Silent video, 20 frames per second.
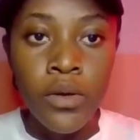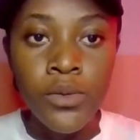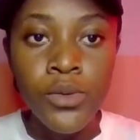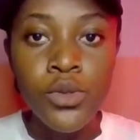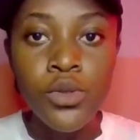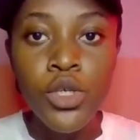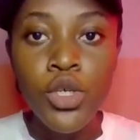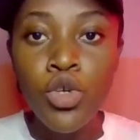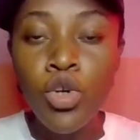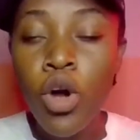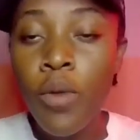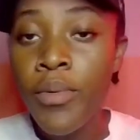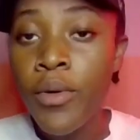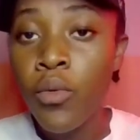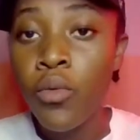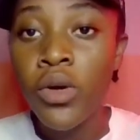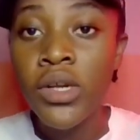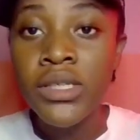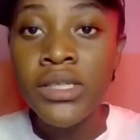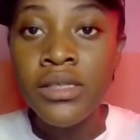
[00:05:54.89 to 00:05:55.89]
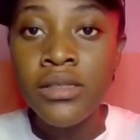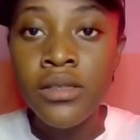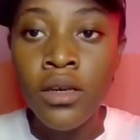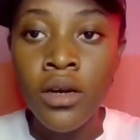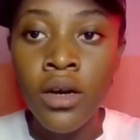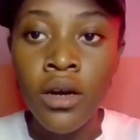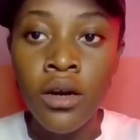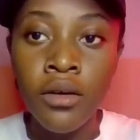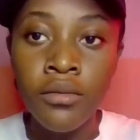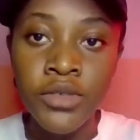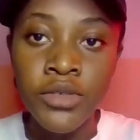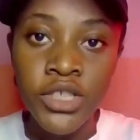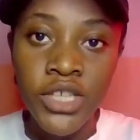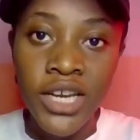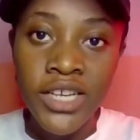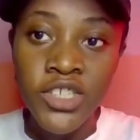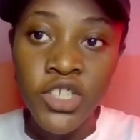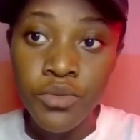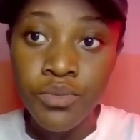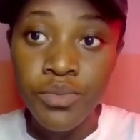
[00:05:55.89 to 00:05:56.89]
So you copy what
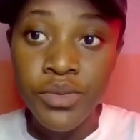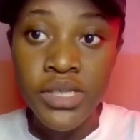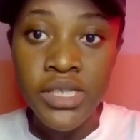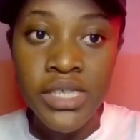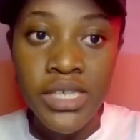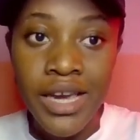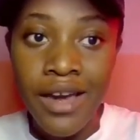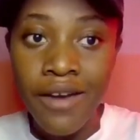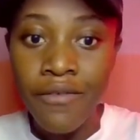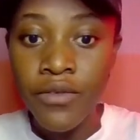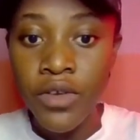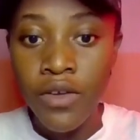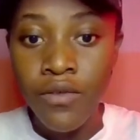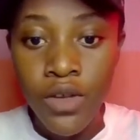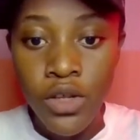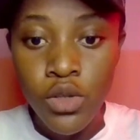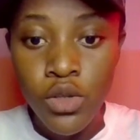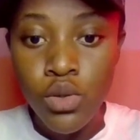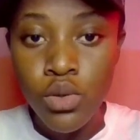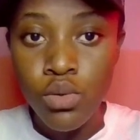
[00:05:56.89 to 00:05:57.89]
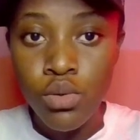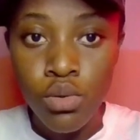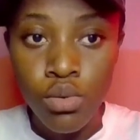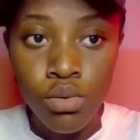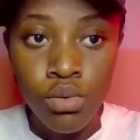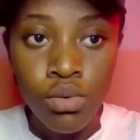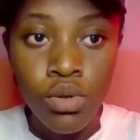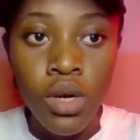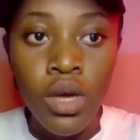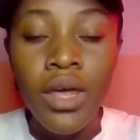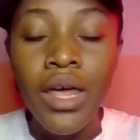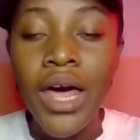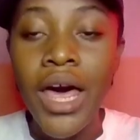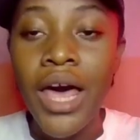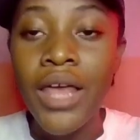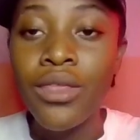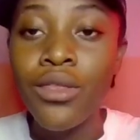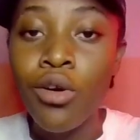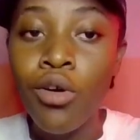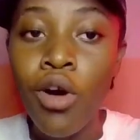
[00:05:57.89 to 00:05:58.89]
ChatGPT have given to you,
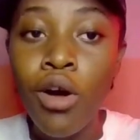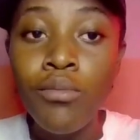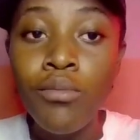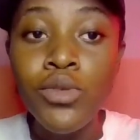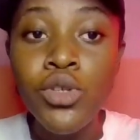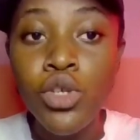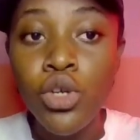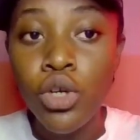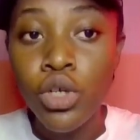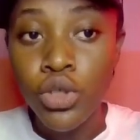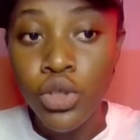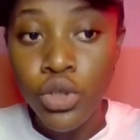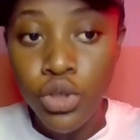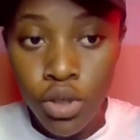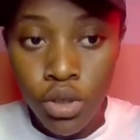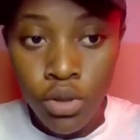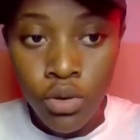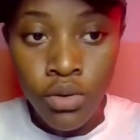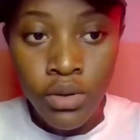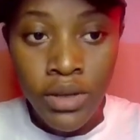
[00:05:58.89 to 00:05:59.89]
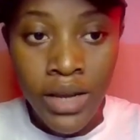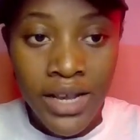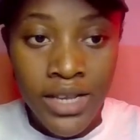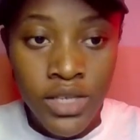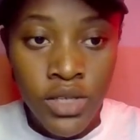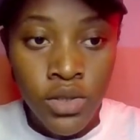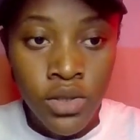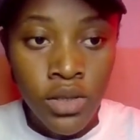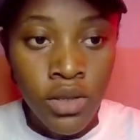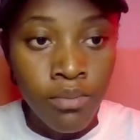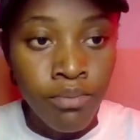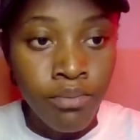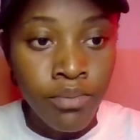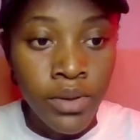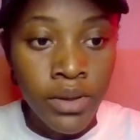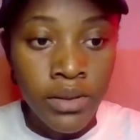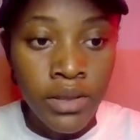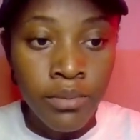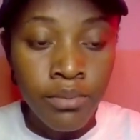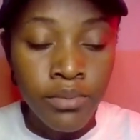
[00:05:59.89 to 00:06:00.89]
and you come to your doc. That is
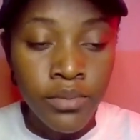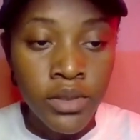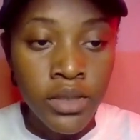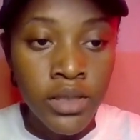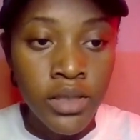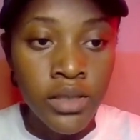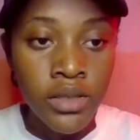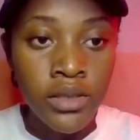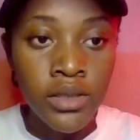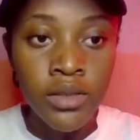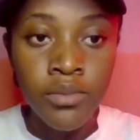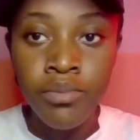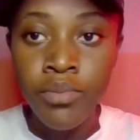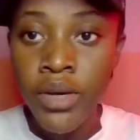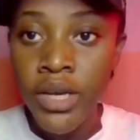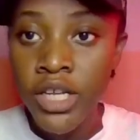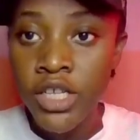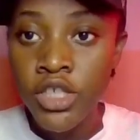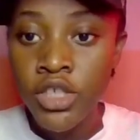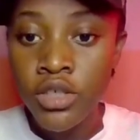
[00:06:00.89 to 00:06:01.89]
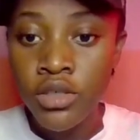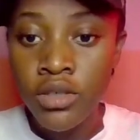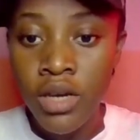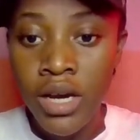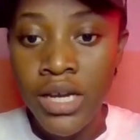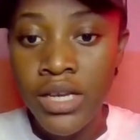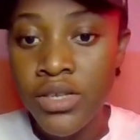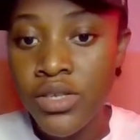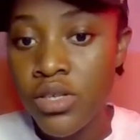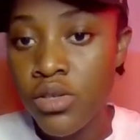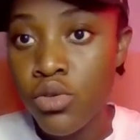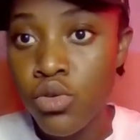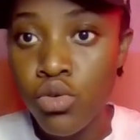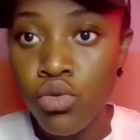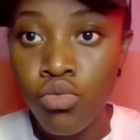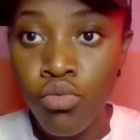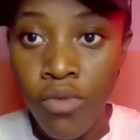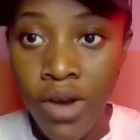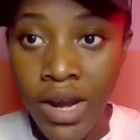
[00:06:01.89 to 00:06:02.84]
the page you are using to